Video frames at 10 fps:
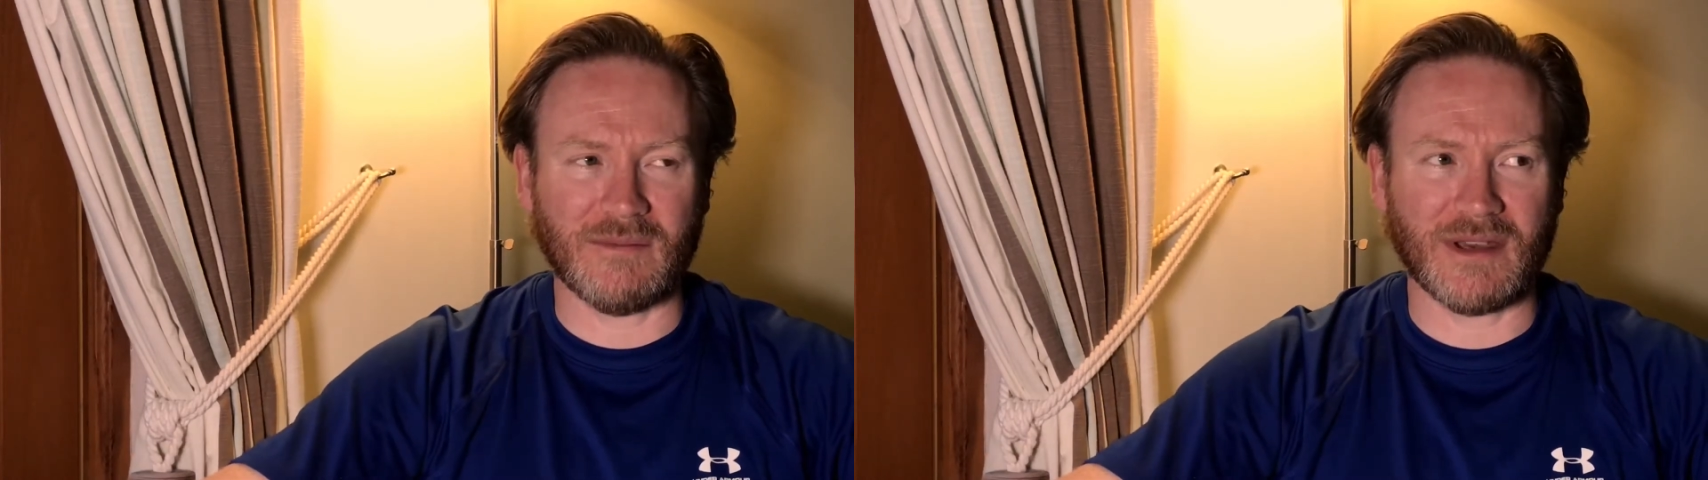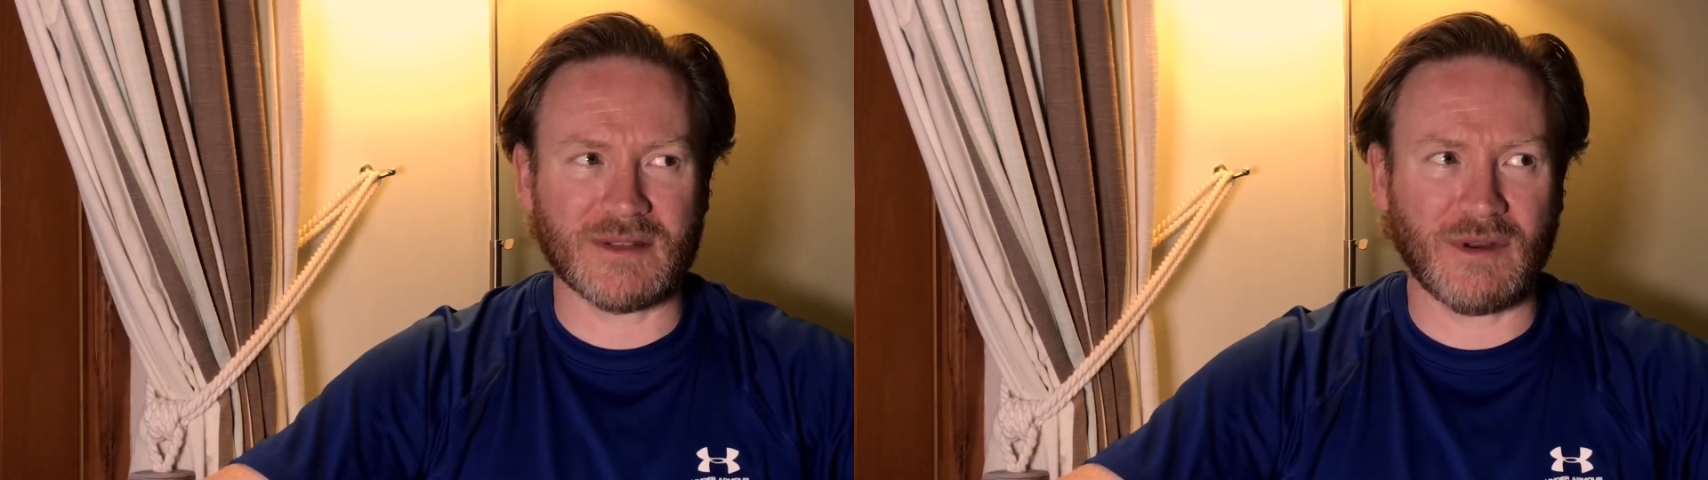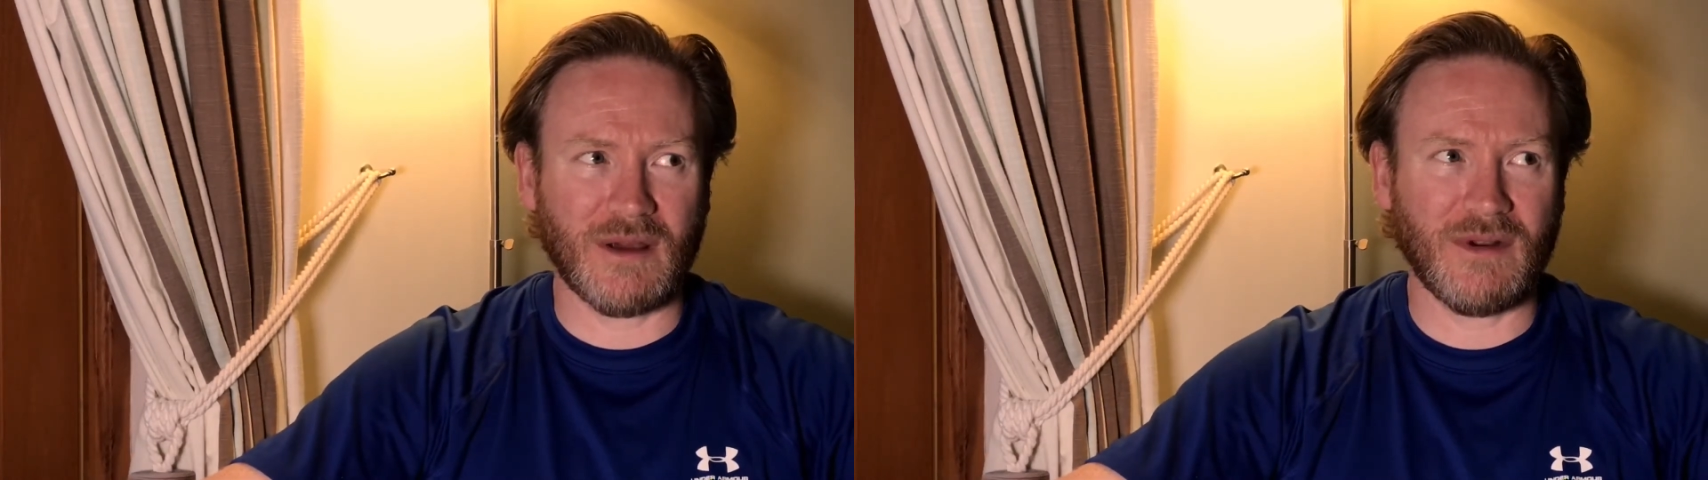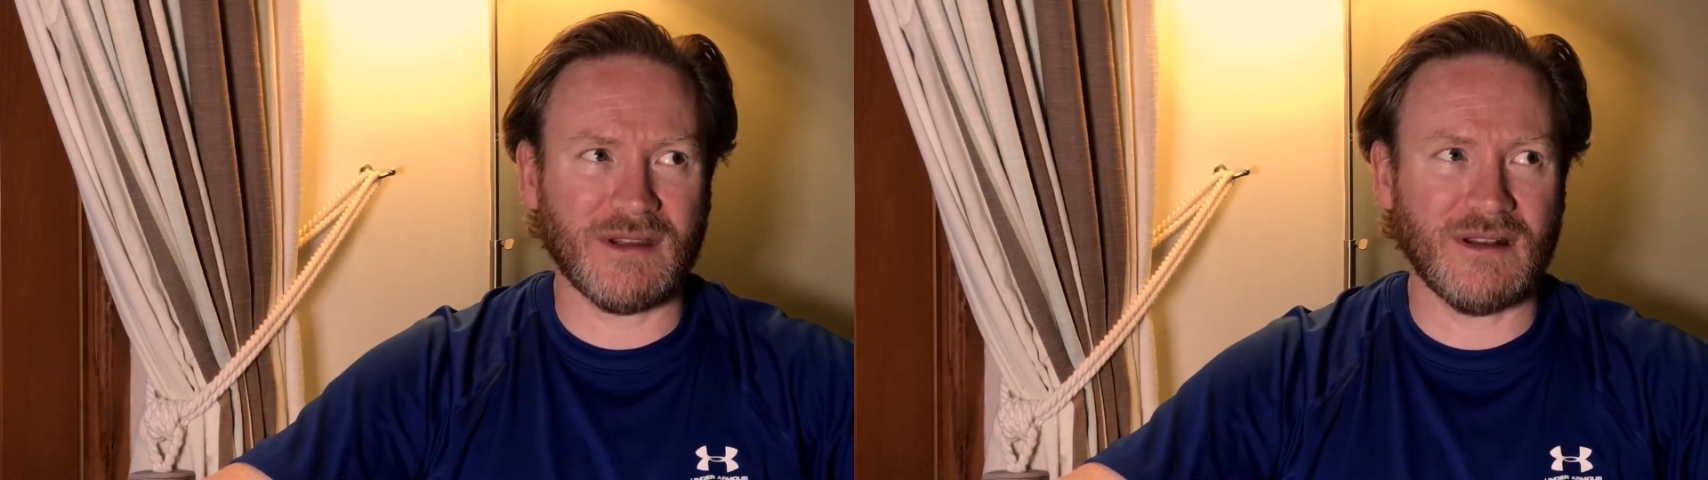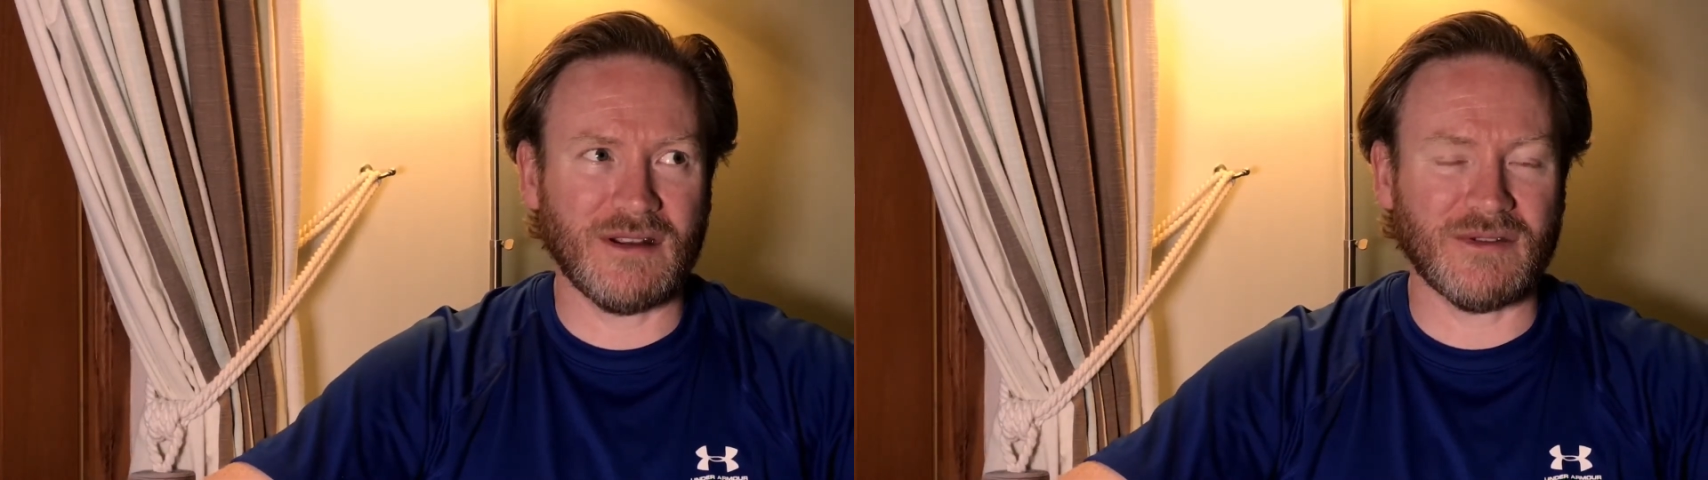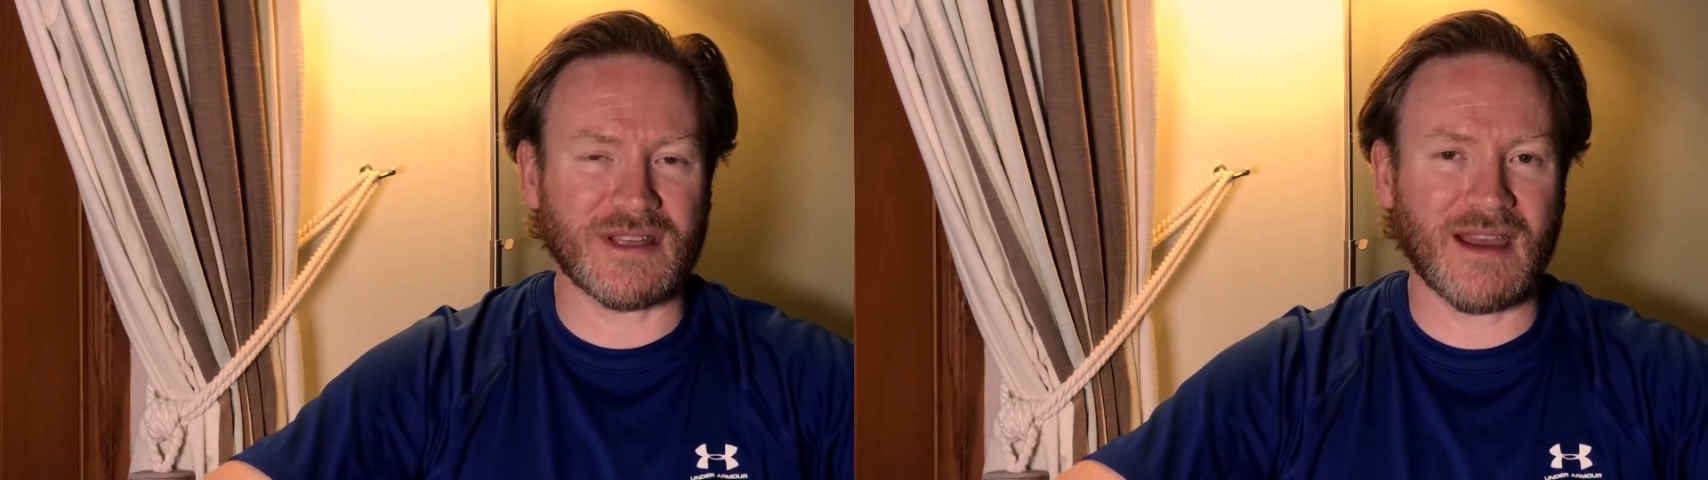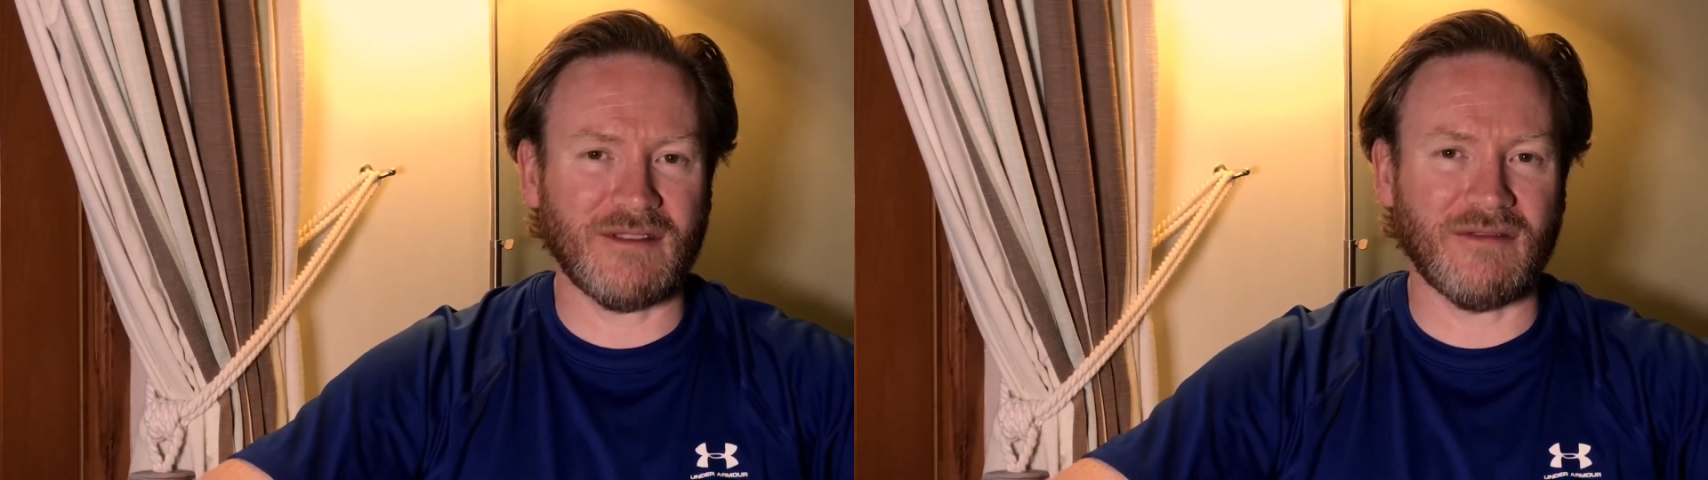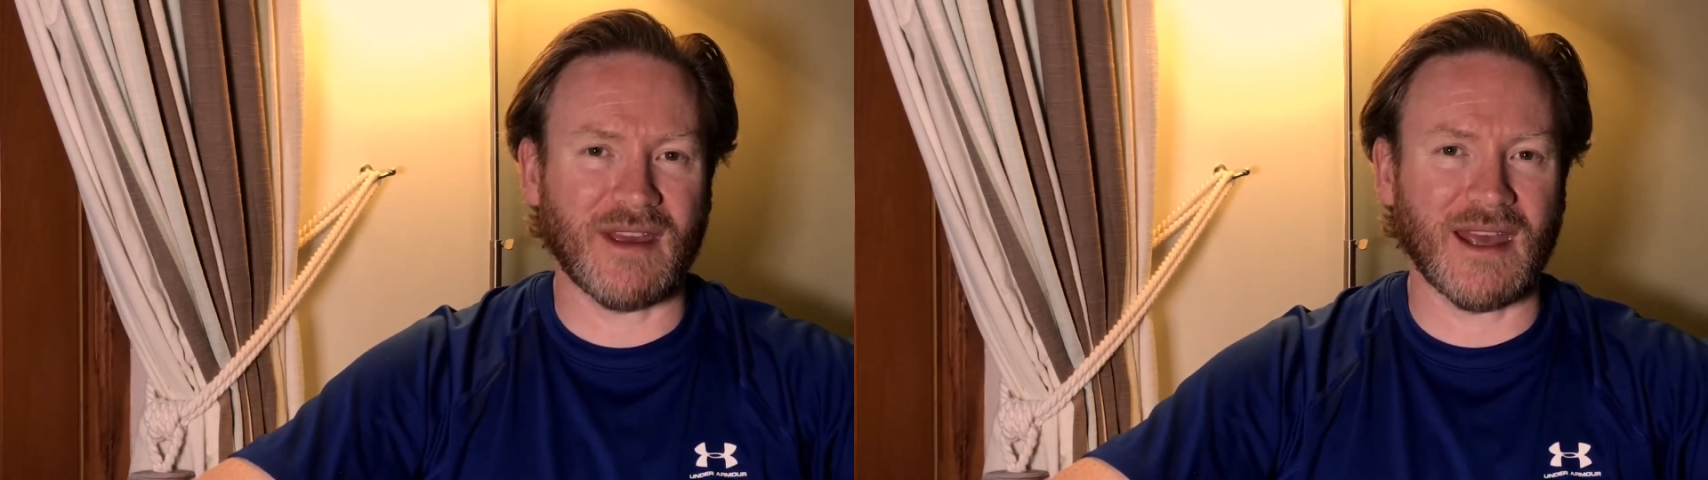because what I wanted to do was
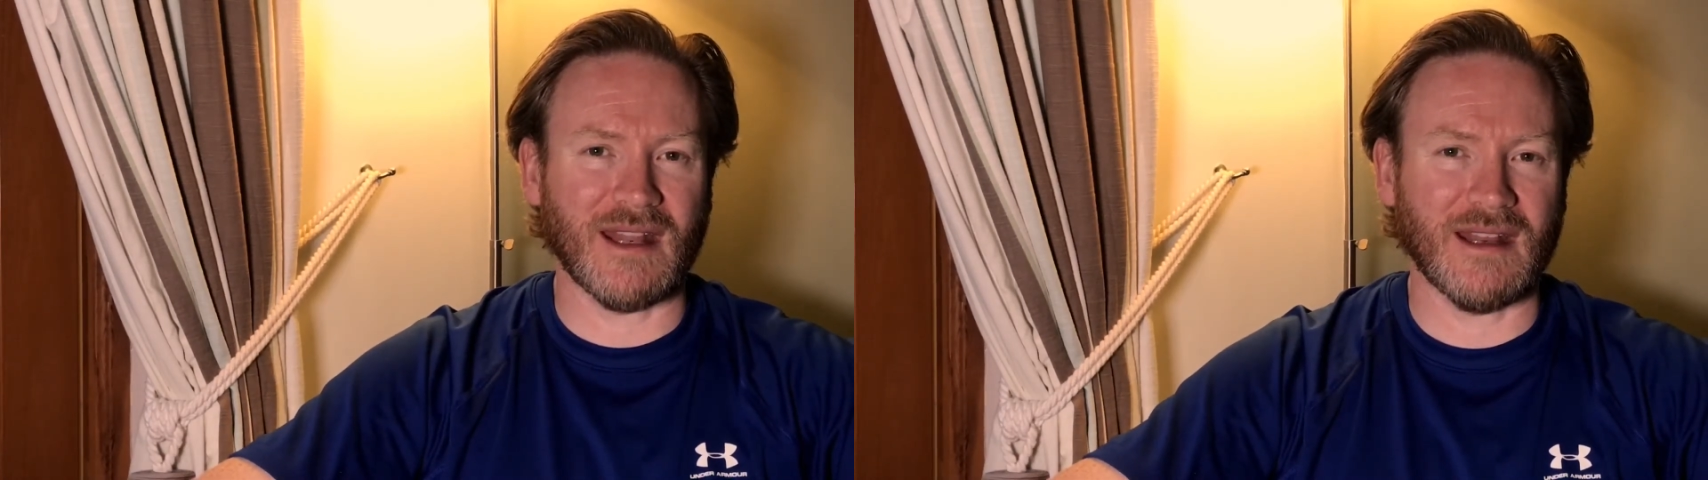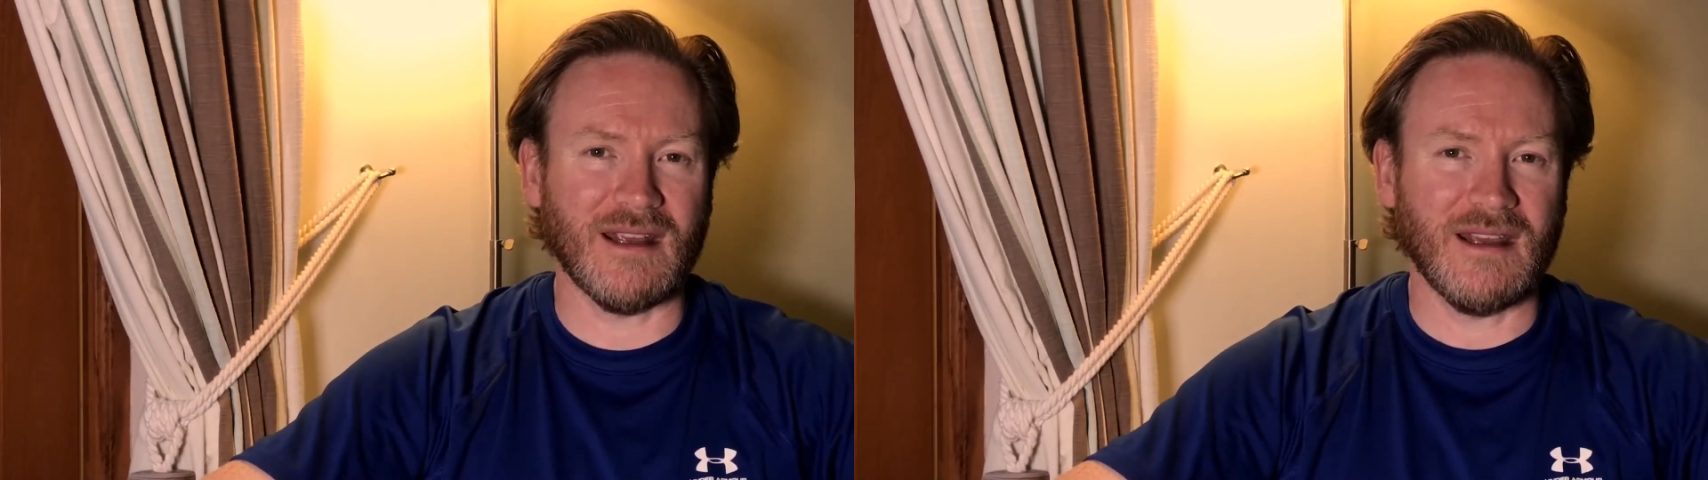have the van,